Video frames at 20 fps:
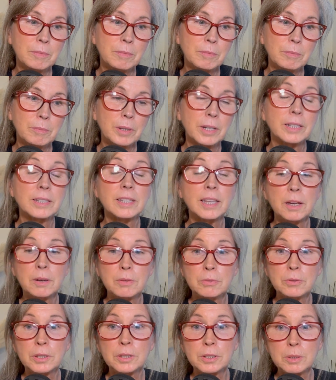because that
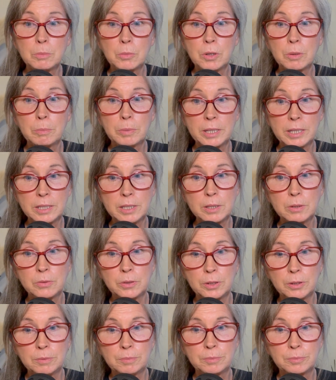feels more
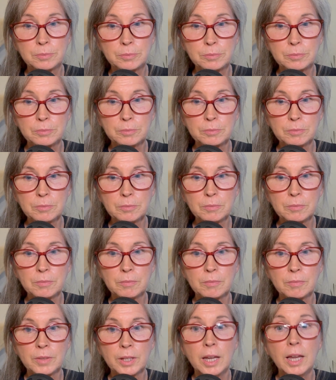peaceful.
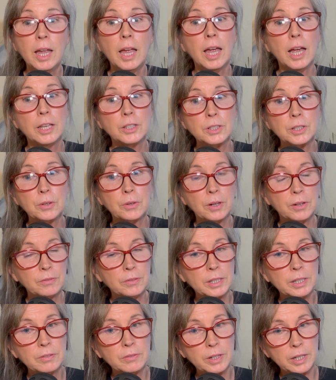And so,
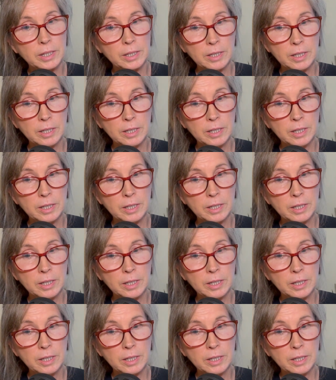Aviva,